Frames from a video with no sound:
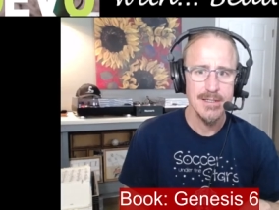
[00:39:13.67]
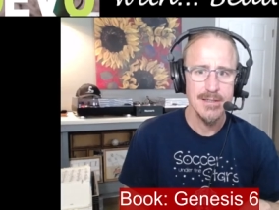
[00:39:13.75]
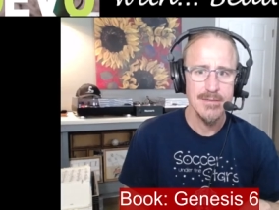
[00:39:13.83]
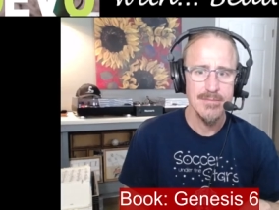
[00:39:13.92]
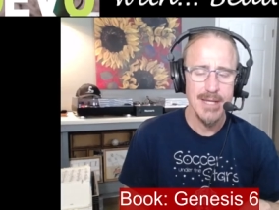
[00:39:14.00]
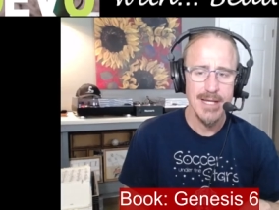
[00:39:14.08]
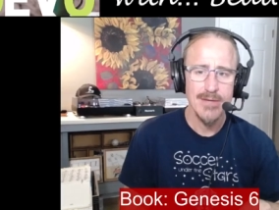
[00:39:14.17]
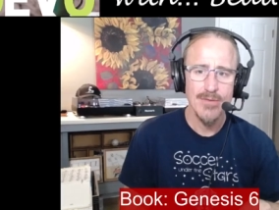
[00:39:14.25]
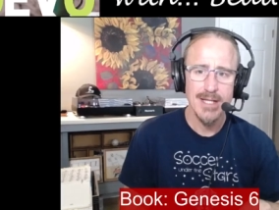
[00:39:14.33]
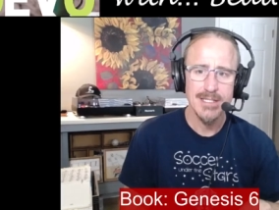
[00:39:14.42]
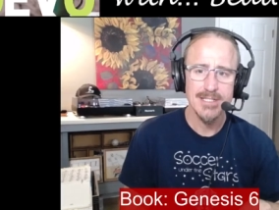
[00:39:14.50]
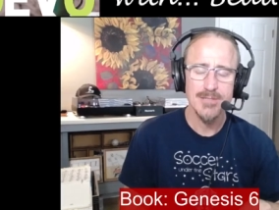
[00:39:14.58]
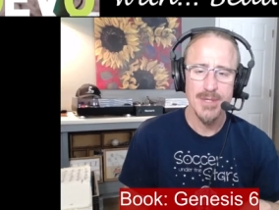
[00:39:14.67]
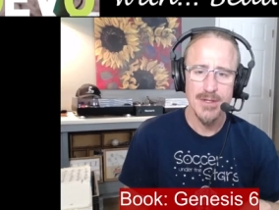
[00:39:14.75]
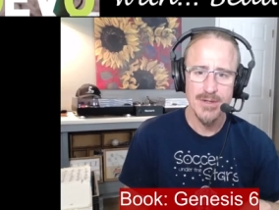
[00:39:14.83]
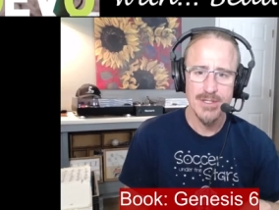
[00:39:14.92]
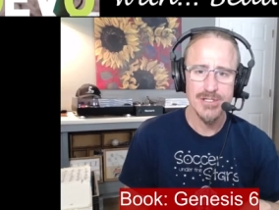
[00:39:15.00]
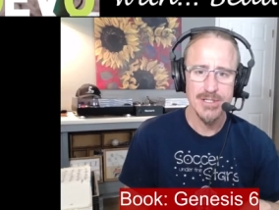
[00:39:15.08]
made right
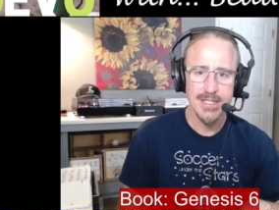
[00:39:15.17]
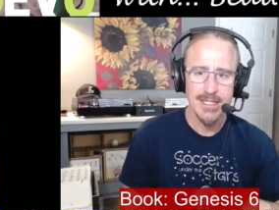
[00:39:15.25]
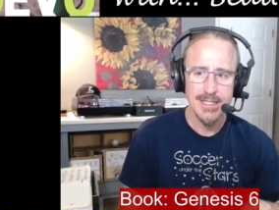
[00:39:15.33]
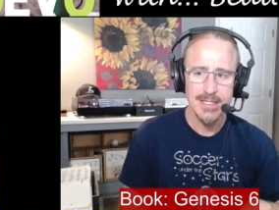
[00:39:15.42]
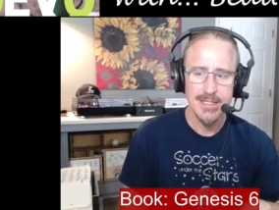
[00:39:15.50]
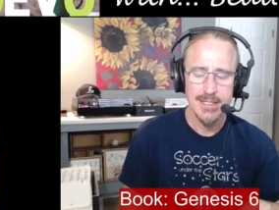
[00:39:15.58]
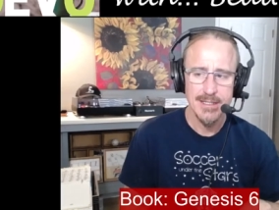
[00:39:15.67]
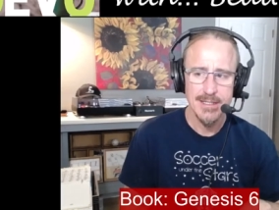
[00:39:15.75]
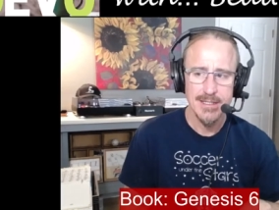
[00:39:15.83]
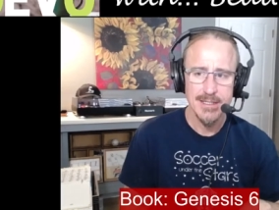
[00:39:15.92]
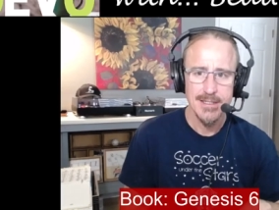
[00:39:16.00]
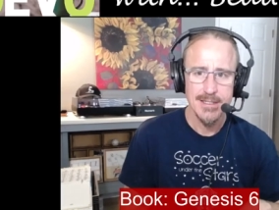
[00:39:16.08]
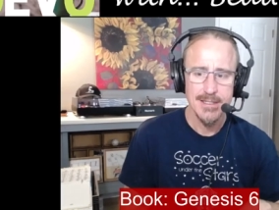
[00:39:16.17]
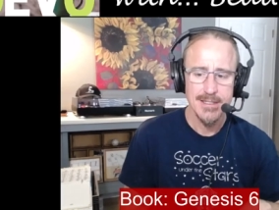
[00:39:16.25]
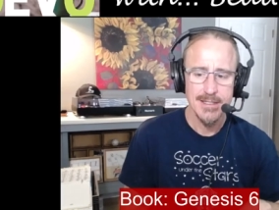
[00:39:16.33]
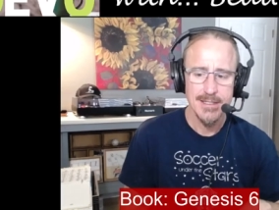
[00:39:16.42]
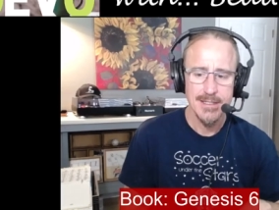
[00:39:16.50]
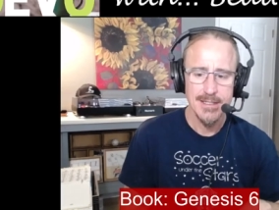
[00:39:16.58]
spiritually
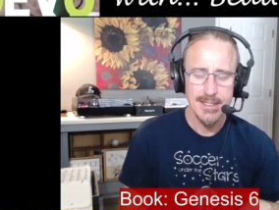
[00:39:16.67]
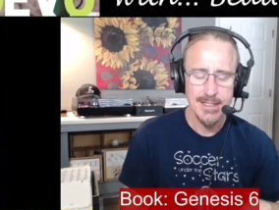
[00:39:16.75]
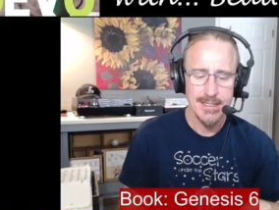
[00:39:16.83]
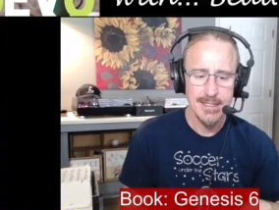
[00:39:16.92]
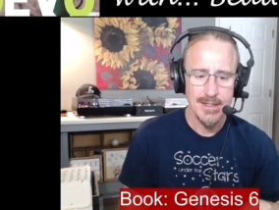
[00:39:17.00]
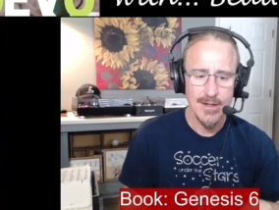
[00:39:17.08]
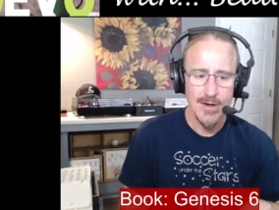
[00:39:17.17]
and